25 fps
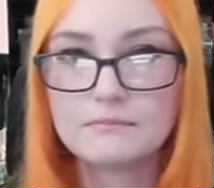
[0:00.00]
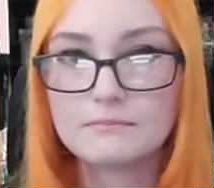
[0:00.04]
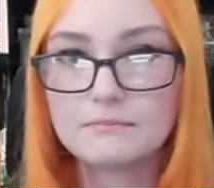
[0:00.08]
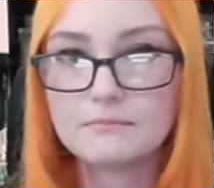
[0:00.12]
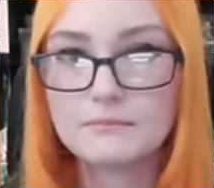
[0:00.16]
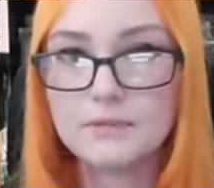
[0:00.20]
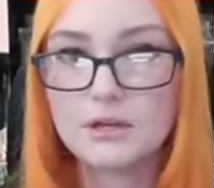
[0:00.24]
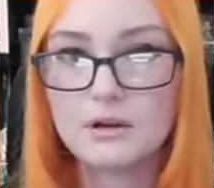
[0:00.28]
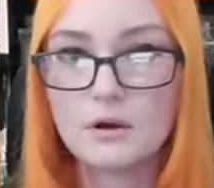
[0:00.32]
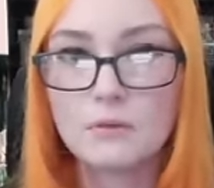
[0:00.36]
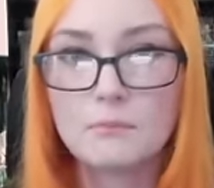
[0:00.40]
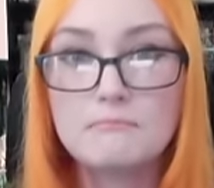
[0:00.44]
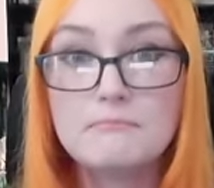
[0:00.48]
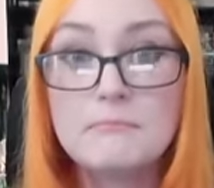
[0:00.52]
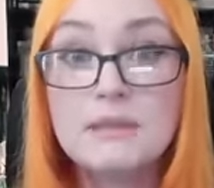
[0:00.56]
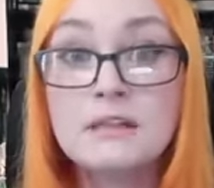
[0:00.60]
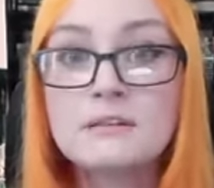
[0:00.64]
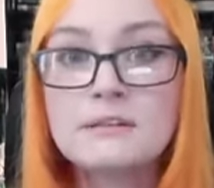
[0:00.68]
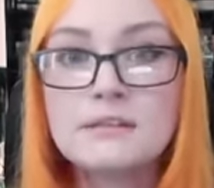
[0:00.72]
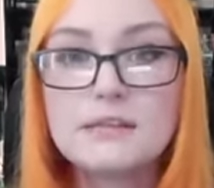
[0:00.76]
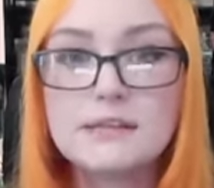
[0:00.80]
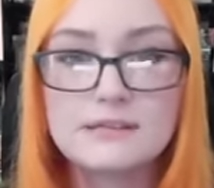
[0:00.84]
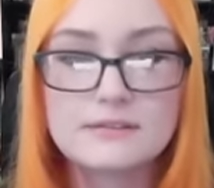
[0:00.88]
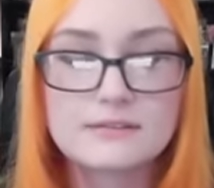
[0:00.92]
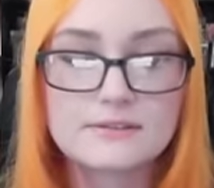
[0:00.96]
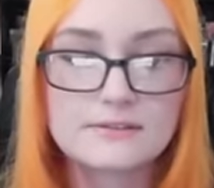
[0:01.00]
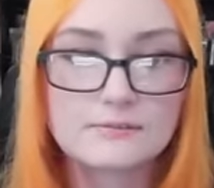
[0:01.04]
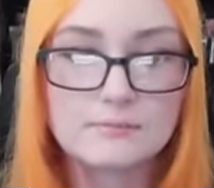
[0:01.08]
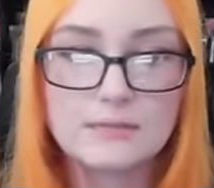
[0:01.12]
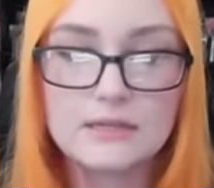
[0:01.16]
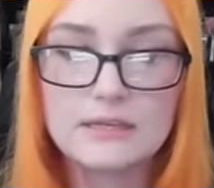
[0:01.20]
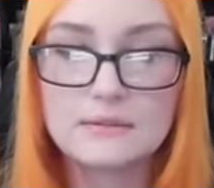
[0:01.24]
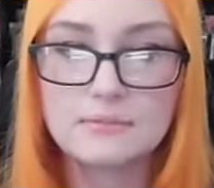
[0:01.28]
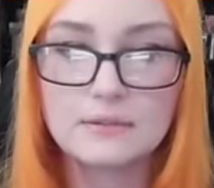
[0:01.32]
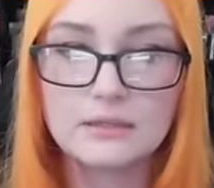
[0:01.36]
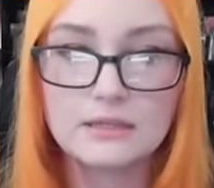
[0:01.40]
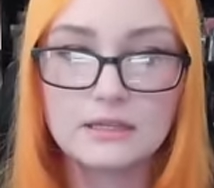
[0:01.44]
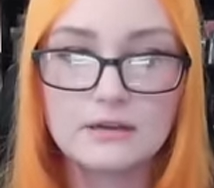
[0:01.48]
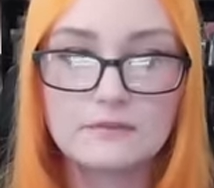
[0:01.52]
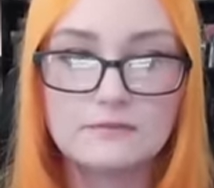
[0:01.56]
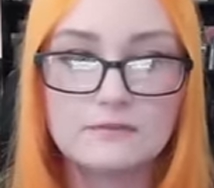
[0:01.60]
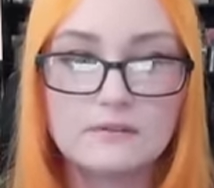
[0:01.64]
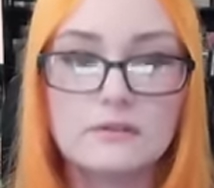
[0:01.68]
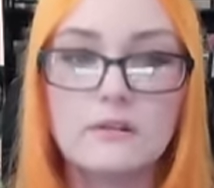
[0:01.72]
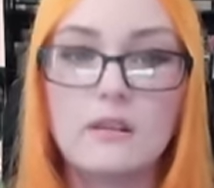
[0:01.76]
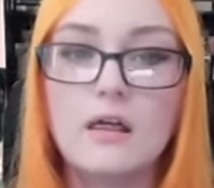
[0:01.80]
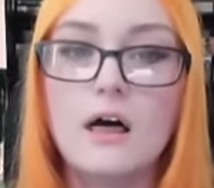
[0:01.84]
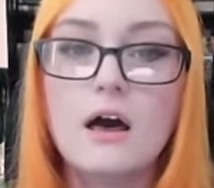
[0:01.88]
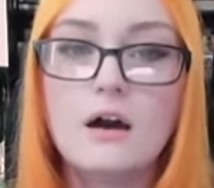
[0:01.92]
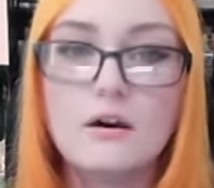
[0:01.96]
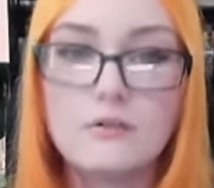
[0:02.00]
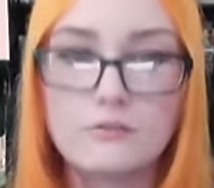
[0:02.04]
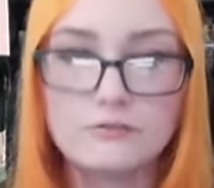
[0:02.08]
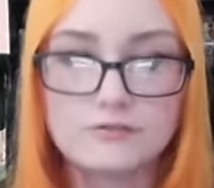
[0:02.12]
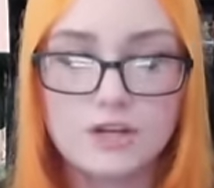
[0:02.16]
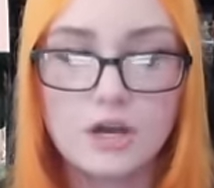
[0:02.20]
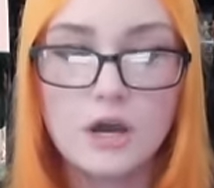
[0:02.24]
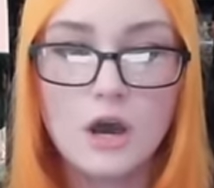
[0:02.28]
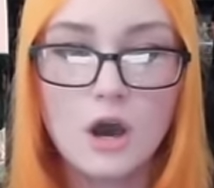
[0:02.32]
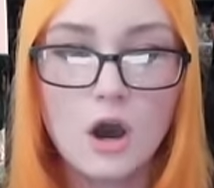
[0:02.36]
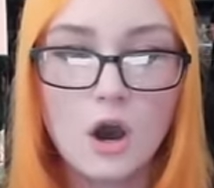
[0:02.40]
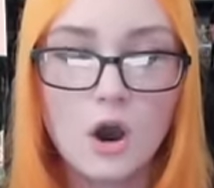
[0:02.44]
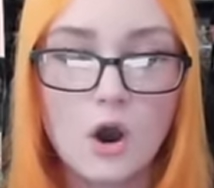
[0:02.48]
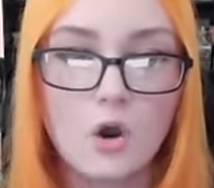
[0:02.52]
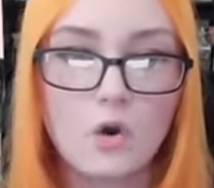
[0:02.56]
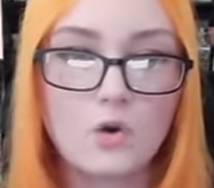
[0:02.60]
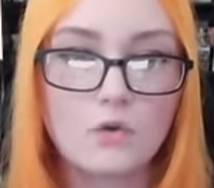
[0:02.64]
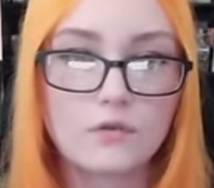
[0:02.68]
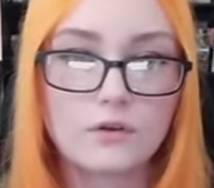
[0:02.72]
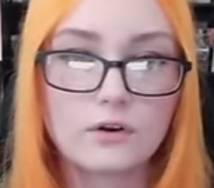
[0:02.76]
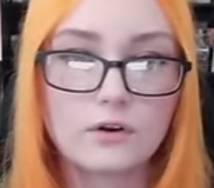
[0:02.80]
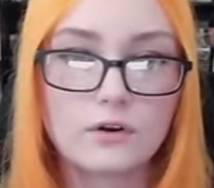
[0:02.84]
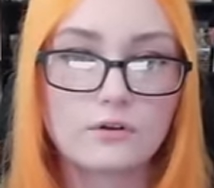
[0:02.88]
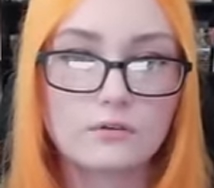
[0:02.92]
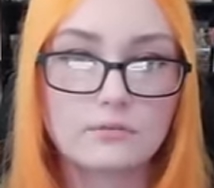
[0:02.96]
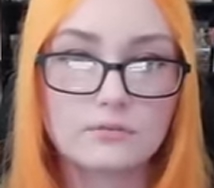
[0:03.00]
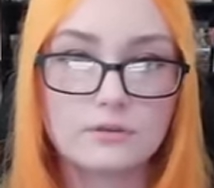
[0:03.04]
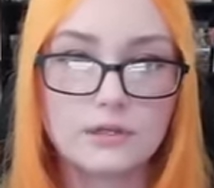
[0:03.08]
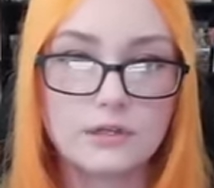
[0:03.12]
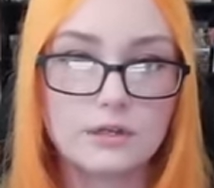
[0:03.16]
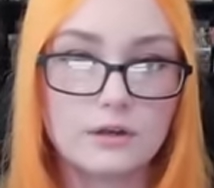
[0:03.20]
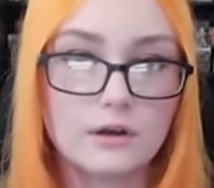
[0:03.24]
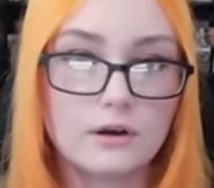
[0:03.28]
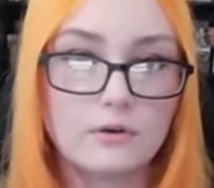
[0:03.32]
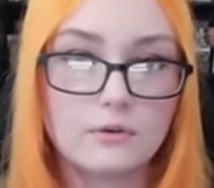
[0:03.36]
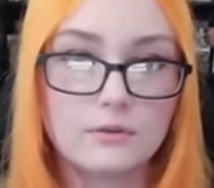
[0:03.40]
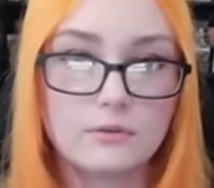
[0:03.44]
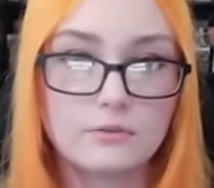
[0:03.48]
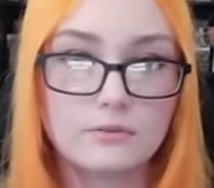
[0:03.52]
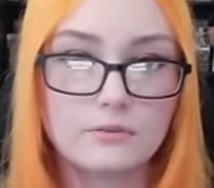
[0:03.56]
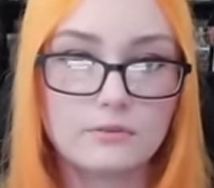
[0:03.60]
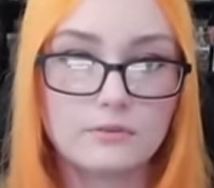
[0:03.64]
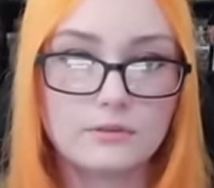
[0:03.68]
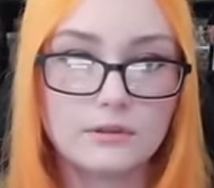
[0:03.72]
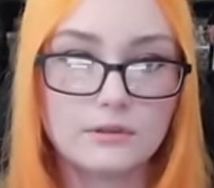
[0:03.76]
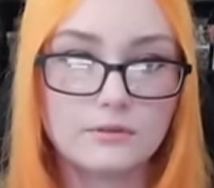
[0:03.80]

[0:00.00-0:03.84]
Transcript: you know millions of people have loved over you know